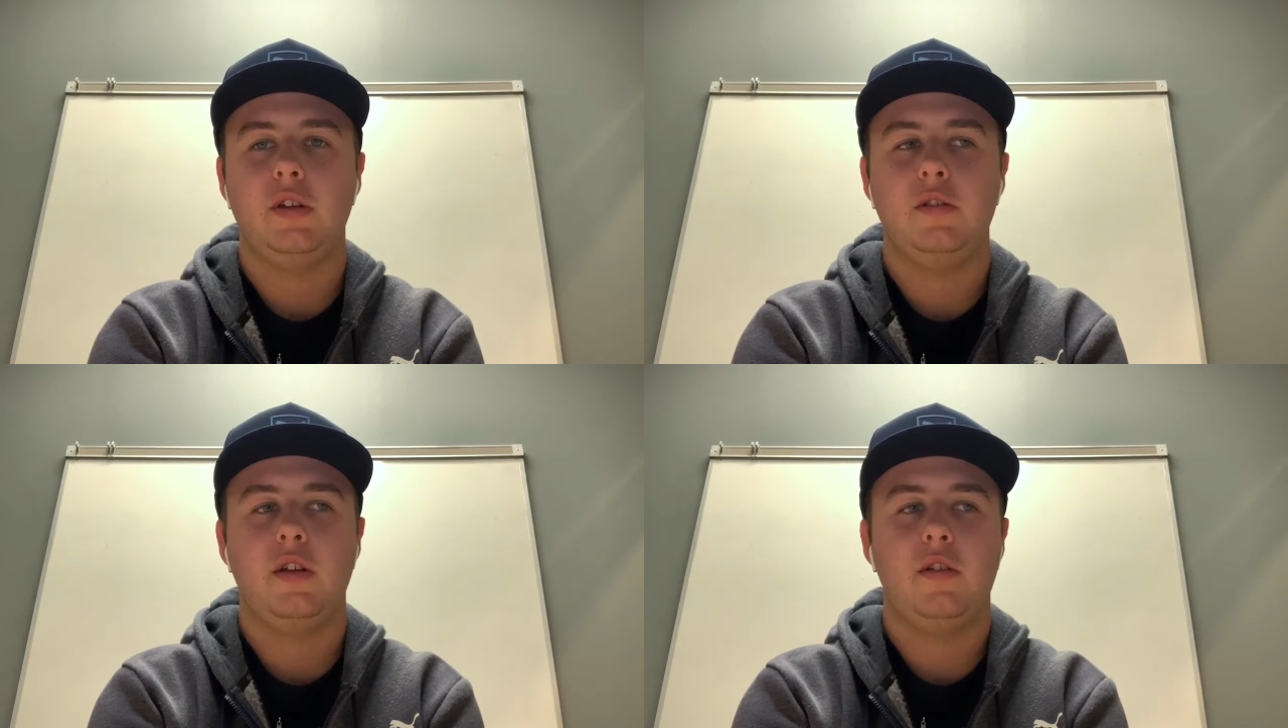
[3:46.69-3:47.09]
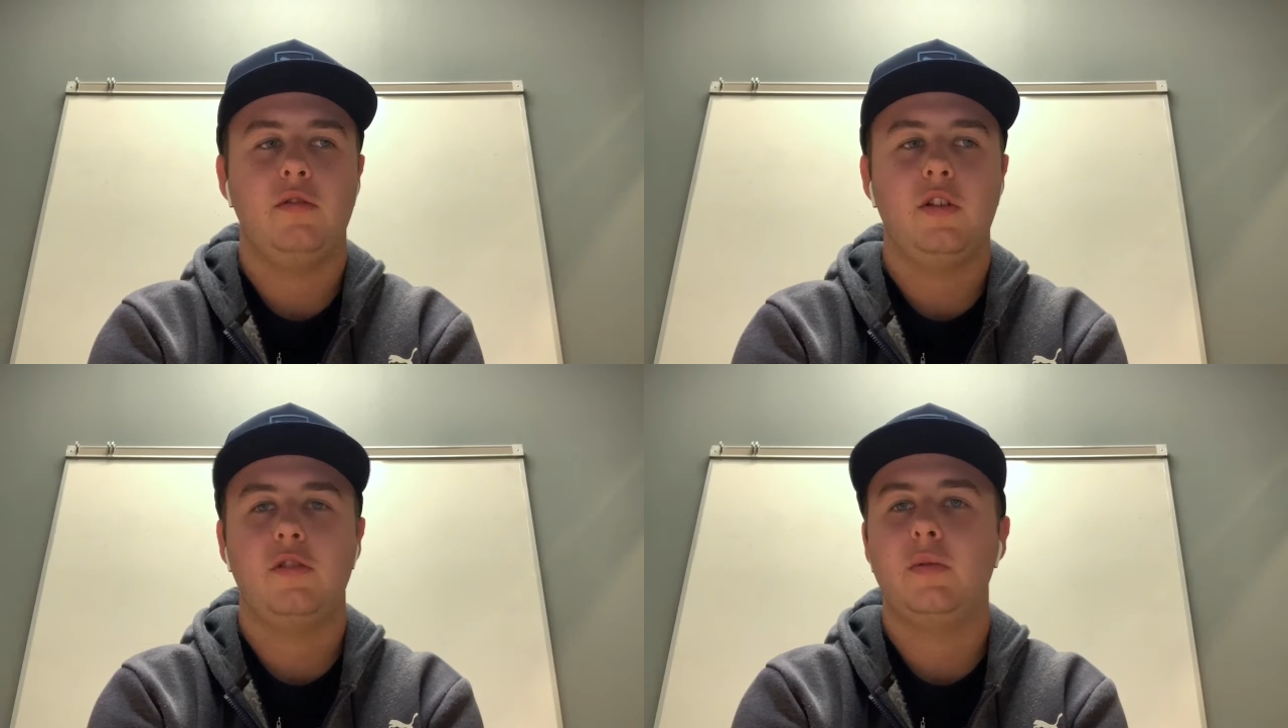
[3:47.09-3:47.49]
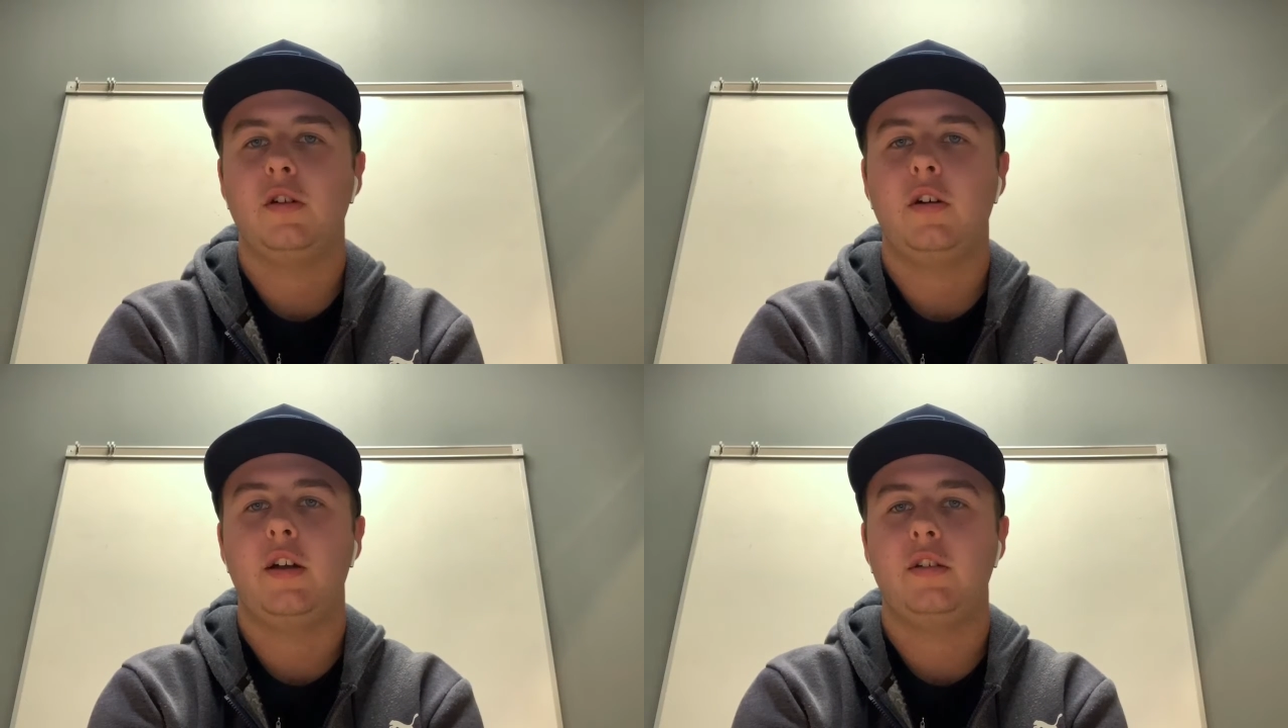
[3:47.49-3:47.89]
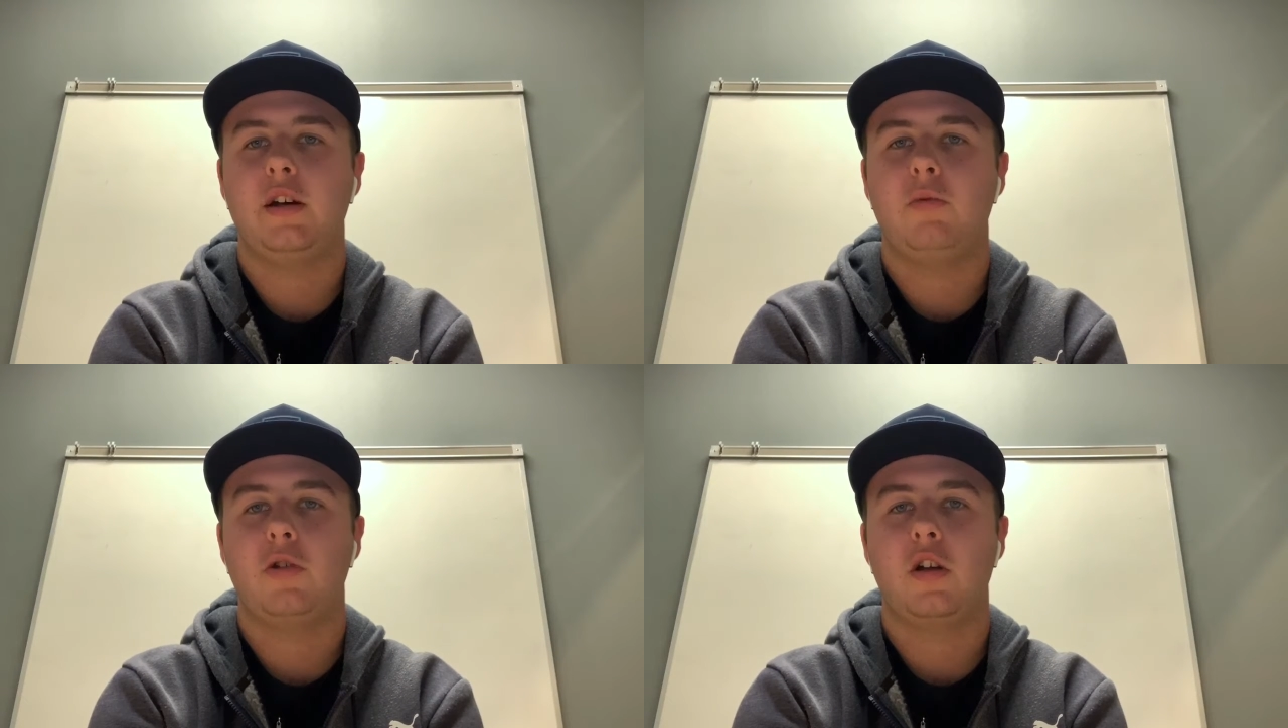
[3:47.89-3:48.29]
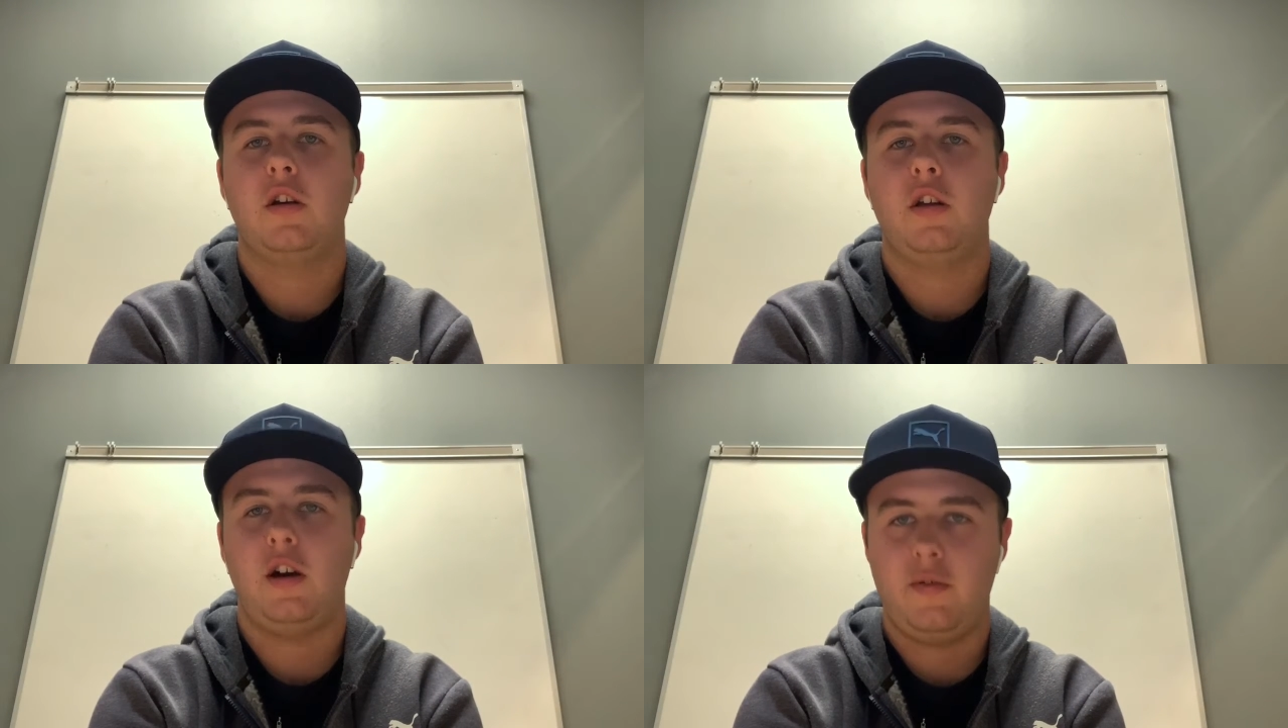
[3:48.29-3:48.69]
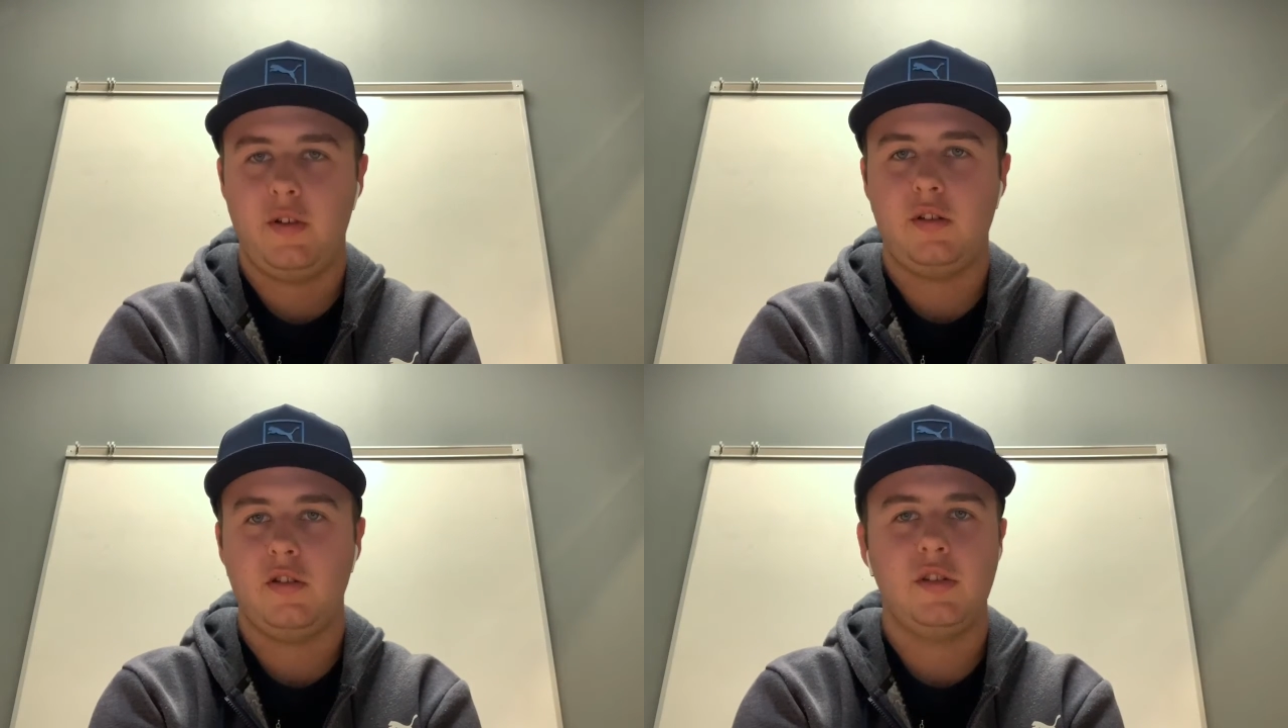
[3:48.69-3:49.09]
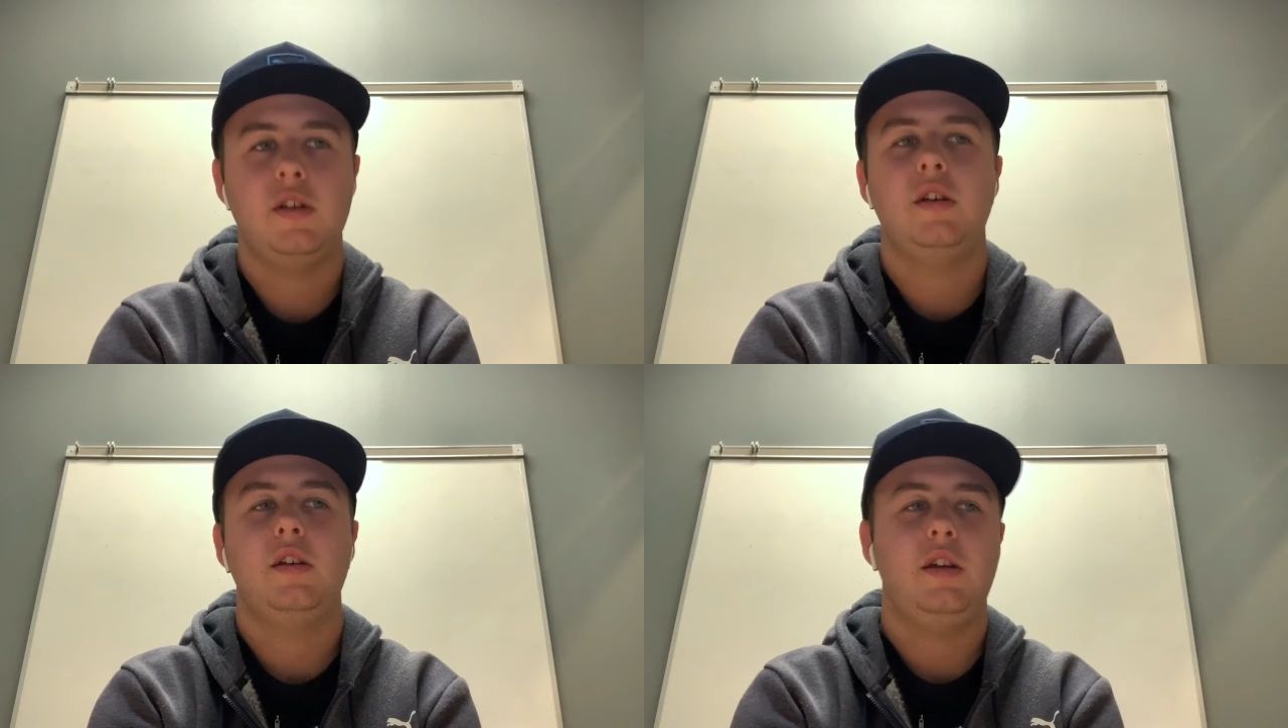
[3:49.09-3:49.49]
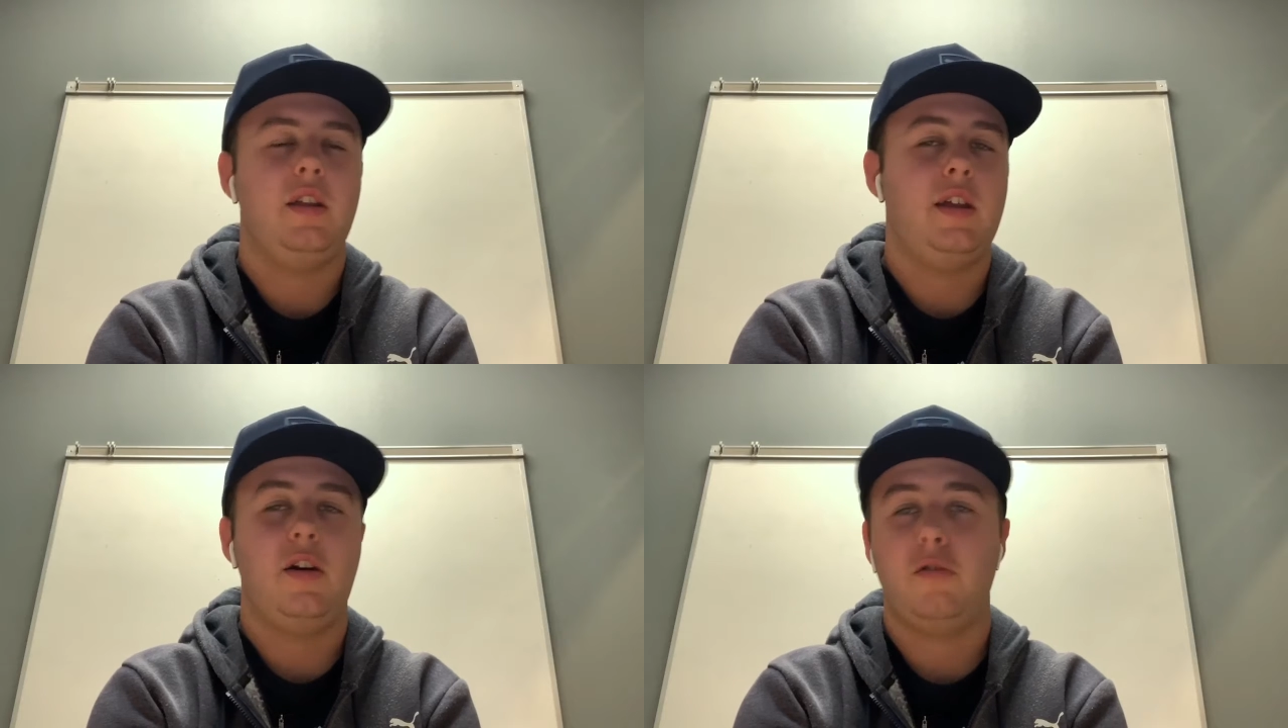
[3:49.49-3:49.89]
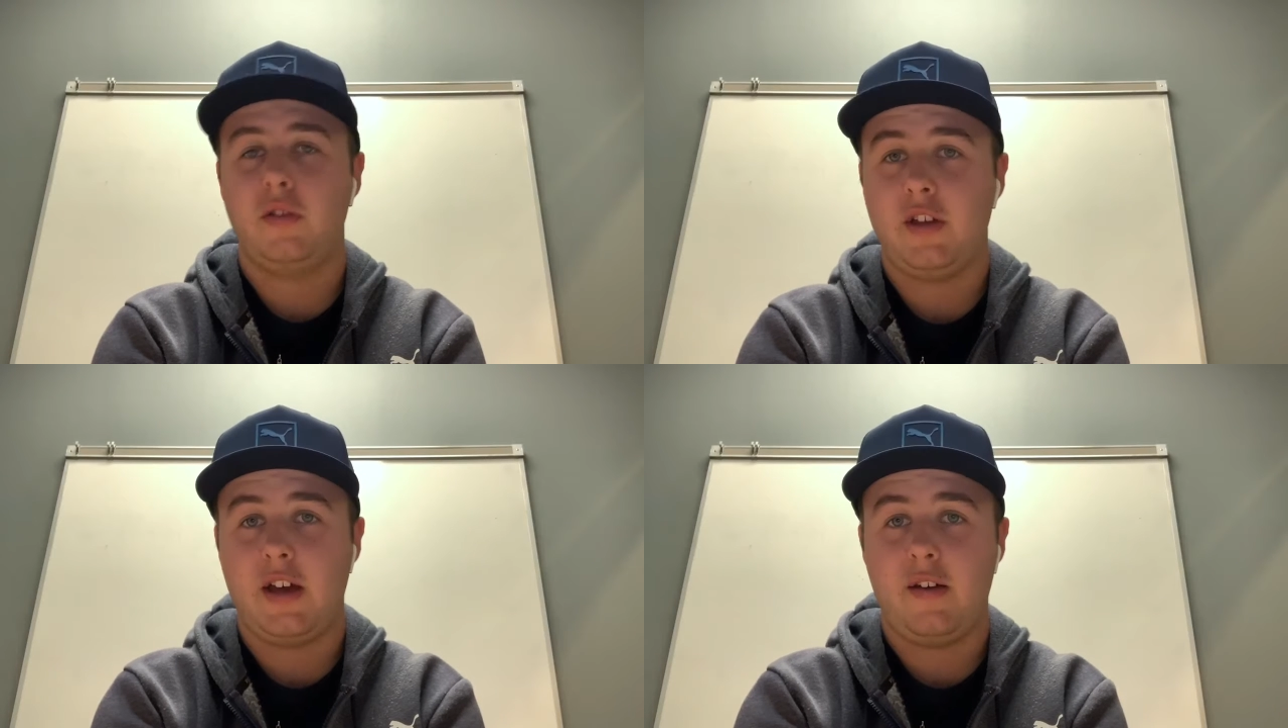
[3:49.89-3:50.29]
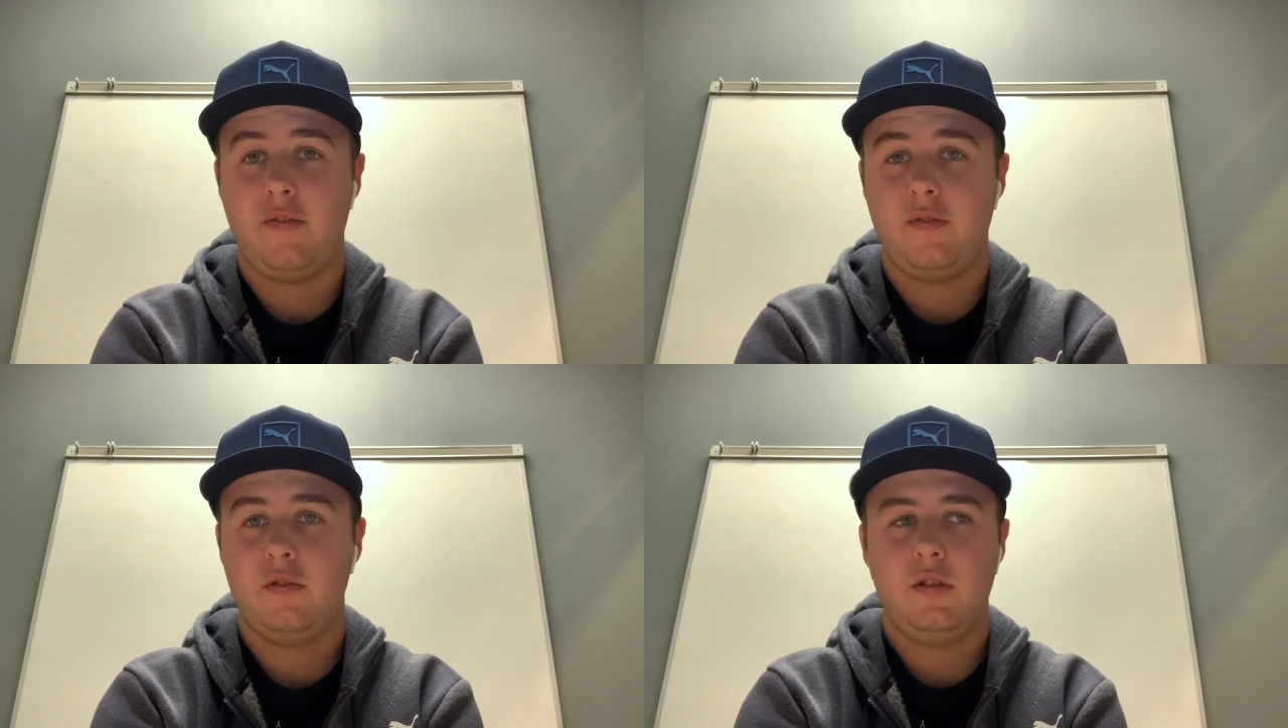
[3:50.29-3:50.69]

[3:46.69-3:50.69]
They spend a lot of time working on offense, and they always have,